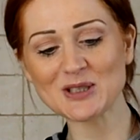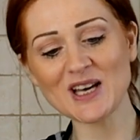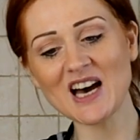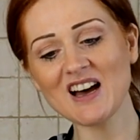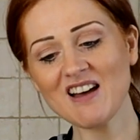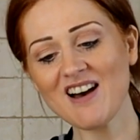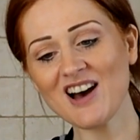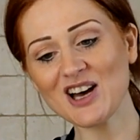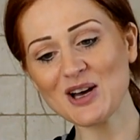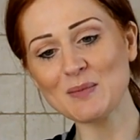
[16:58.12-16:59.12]
do
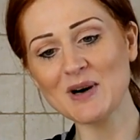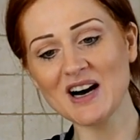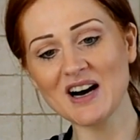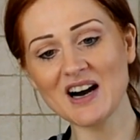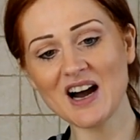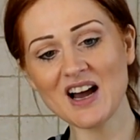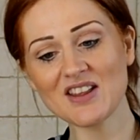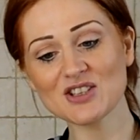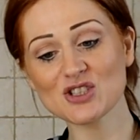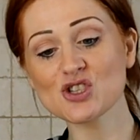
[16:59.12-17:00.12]
that.
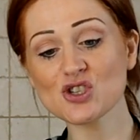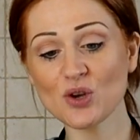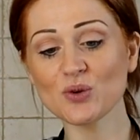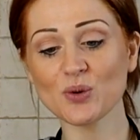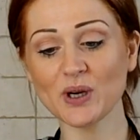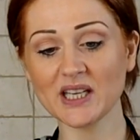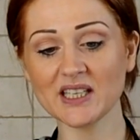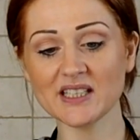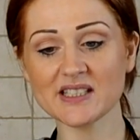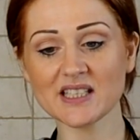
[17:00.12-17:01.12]
It's so quick and
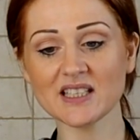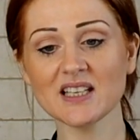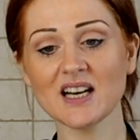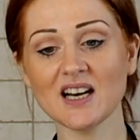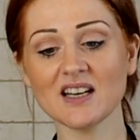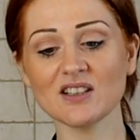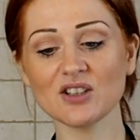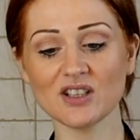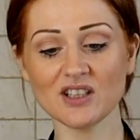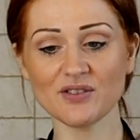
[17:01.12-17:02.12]
easy, and
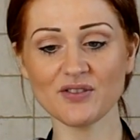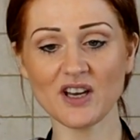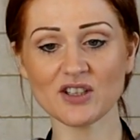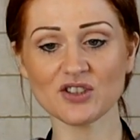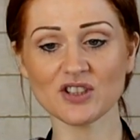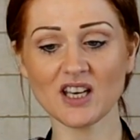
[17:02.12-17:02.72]
look at the effect on the